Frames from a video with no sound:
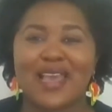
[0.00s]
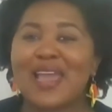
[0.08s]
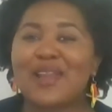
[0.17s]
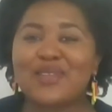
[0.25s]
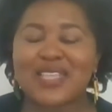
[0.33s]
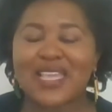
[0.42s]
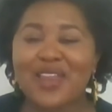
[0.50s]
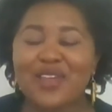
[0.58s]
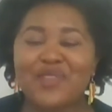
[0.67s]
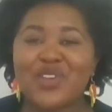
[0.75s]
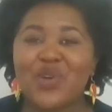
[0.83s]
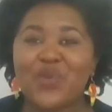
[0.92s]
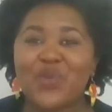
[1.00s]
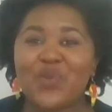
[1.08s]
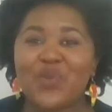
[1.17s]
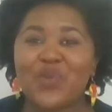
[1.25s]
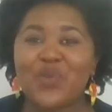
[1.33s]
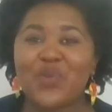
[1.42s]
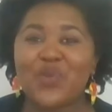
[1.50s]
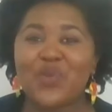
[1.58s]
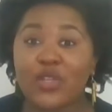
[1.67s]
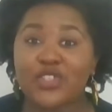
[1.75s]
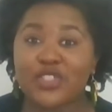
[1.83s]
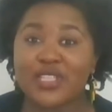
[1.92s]
And I was like, I don't even know what that is. I'm like,
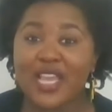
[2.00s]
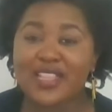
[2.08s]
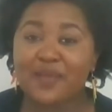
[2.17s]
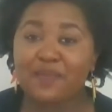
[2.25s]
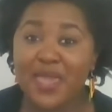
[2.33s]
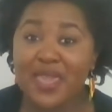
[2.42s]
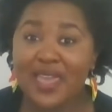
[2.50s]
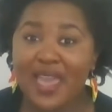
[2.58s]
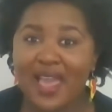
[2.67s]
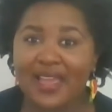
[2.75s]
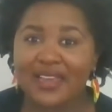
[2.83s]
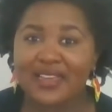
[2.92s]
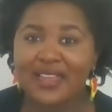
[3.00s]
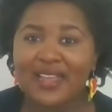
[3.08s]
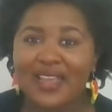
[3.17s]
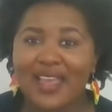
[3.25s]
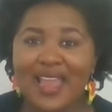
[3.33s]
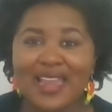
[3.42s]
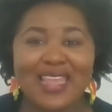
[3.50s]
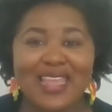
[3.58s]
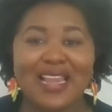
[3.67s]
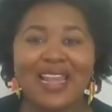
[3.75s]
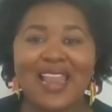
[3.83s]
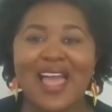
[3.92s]
oh, did you take the PCAT? And
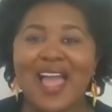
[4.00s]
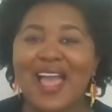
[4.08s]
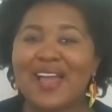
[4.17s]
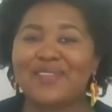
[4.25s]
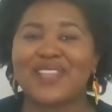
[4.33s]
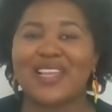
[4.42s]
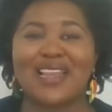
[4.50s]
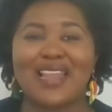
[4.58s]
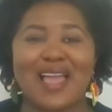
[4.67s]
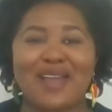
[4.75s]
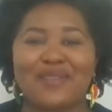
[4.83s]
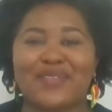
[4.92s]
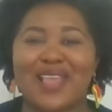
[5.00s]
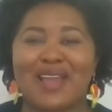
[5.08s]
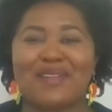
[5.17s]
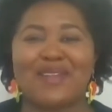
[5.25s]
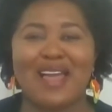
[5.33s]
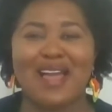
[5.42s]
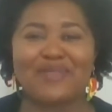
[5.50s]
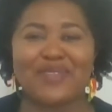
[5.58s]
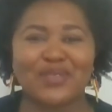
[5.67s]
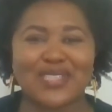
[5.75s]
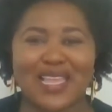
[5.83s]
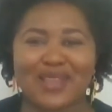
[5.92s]
he laughed and laughed and laughed. I
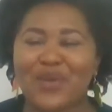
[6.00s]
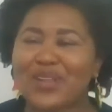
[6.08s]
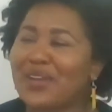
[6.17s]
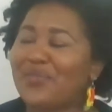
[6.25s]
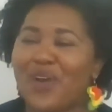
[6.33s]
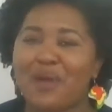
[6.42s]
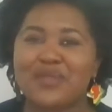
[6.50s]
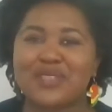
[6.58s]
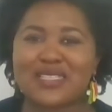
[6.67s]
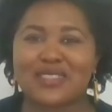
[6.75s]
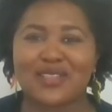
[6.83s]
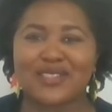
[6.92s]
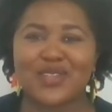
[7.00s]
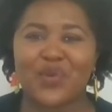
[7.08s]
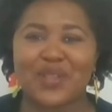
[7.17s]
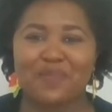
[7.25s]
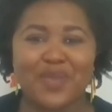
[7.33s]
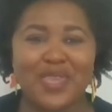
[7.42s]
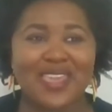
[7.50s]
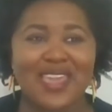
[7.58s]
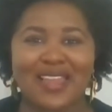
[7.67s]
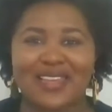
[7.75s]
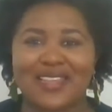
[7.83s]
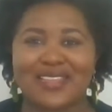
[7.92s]
was like, what kind of pharmacist doesn't know what a
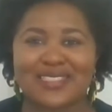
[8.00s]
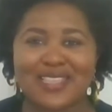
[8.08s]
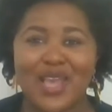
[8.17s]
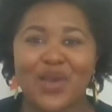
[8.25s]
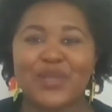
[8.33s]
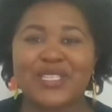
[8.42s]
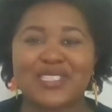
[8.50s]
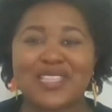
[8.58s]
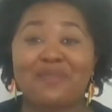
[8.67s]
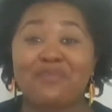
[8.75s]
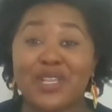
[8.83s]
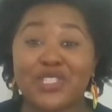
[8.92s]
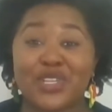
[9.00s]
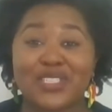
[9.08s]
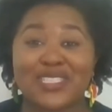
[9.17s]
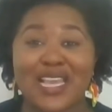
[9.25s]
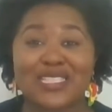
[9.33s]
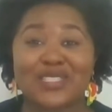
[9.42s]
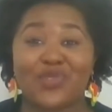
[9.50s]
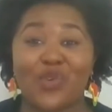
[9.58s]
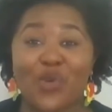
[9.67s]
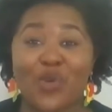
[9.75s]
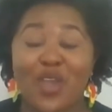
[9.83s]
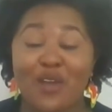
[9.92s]
PCAT is? which is the admission test
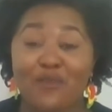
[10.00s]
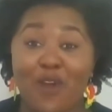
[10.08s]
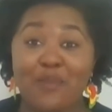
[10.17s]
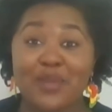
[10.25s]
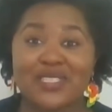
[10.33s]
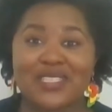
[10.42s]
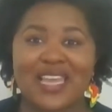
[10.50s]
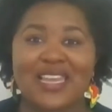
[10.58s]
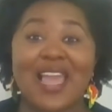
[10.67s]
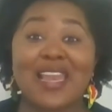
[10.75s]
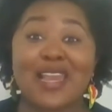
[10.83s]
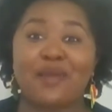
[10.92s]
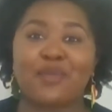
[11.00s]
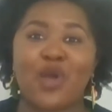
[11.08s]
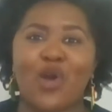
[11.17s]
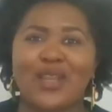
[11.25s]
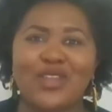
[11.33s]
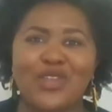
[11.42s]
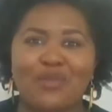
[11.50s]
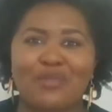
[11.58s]
for pharmacy. And I ended up calling you.